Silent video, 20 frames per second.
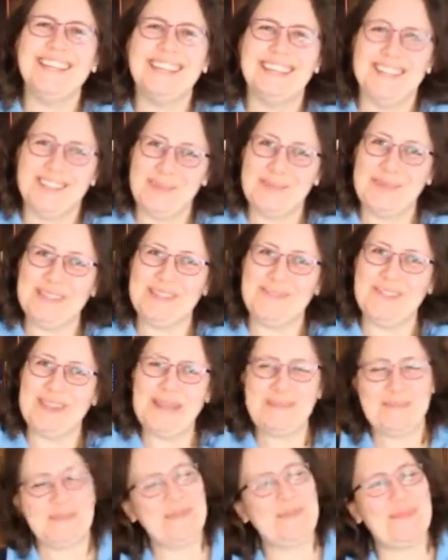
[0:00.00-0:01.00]
Did you miss
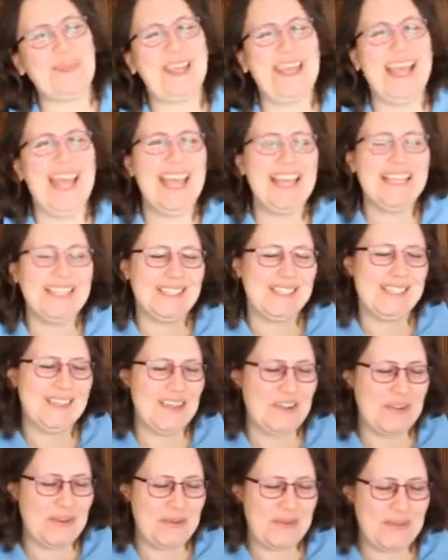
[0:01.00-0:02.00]
me?
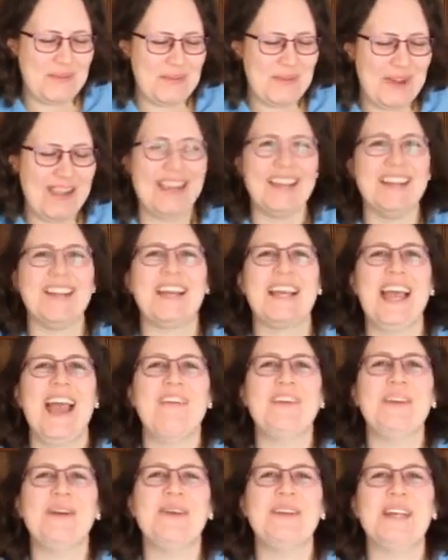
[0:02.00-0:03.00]
So we're going to
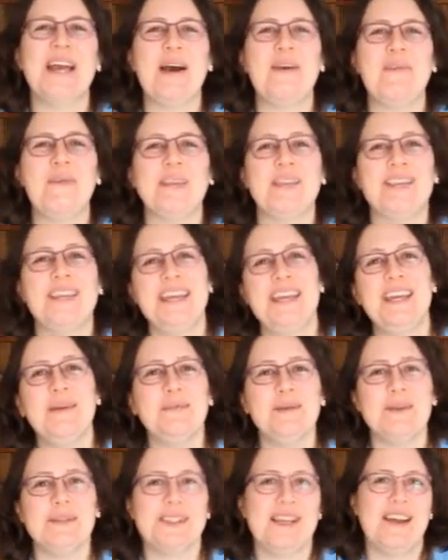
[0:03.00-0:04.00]
carry on now with the
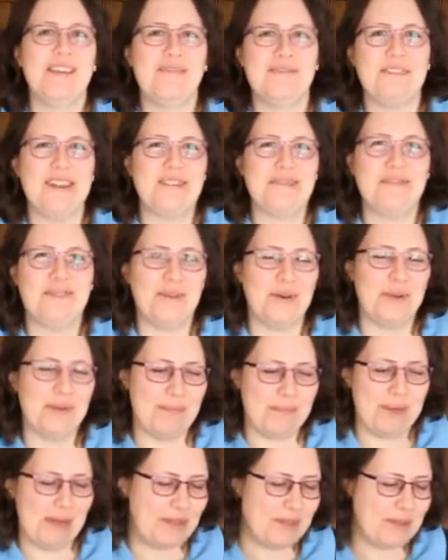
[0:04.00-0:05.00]
ebooks I've read for the
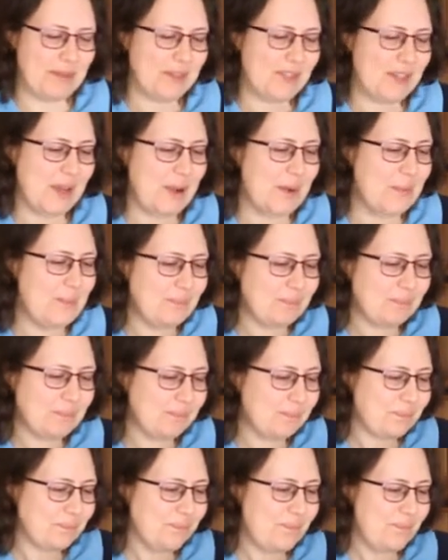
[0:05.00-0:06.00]
month. So
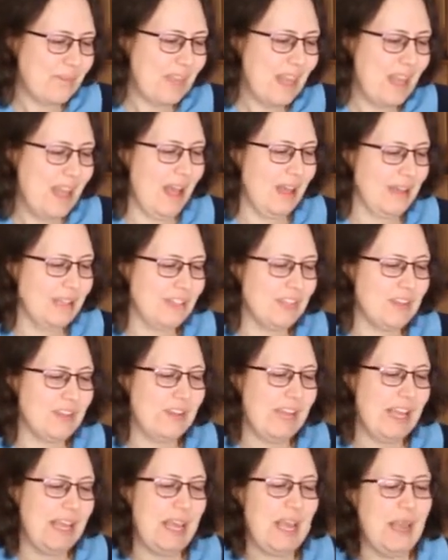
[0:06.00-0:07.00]
just
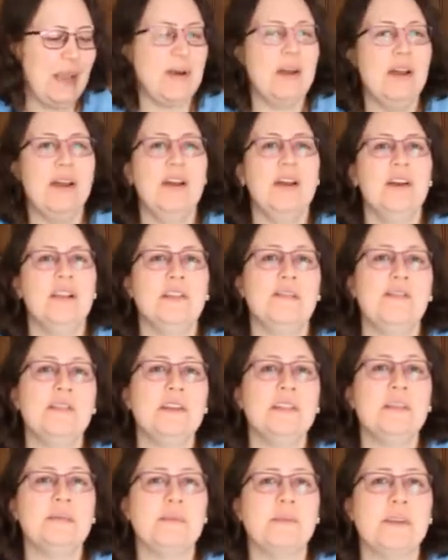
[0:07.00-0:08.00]
looking here,
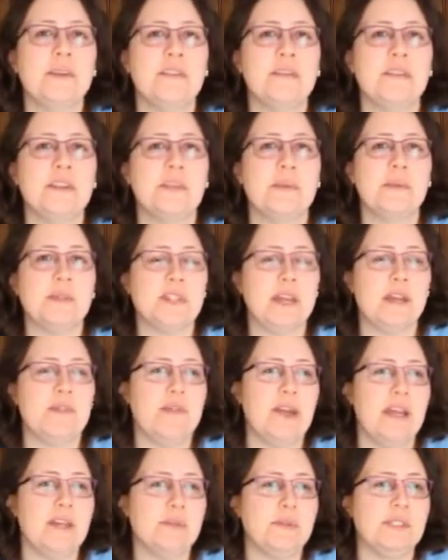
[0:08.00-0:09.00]
one of the first ones I
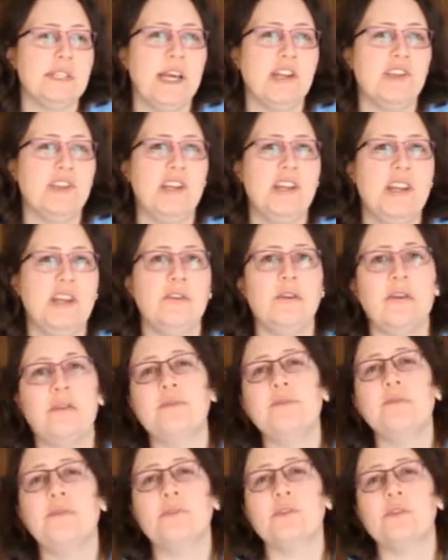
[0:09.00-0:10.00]
read was actually not a
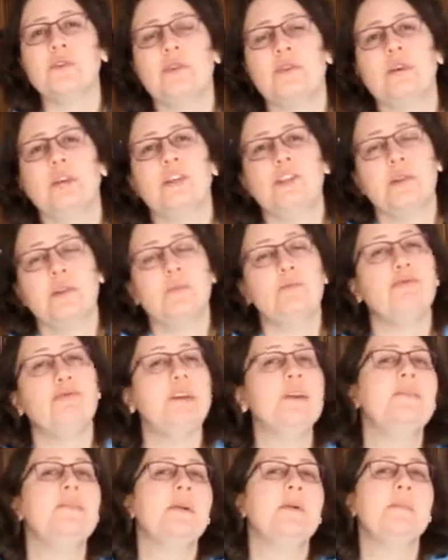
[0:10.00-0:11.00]
full story, just a
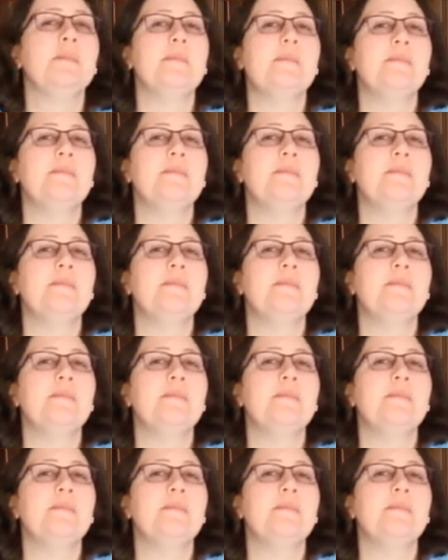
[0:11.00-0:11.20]
preview.